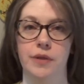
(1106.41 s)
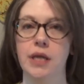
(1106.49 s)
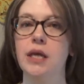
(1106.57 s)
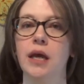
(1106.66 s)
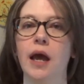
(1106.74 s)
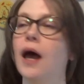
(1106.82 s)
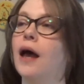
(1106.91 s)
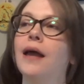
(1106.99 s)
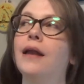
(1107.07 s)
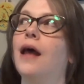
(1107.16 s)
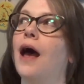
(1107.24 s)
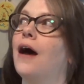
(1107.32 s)
think
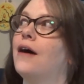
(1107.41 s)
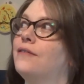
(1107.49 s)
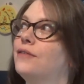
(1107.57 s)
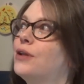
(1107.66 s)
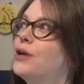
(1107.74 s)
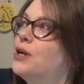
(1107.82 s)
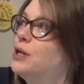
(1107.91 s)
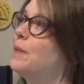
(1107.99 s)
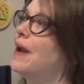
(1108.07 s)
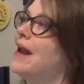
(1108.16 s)
I'd have learned by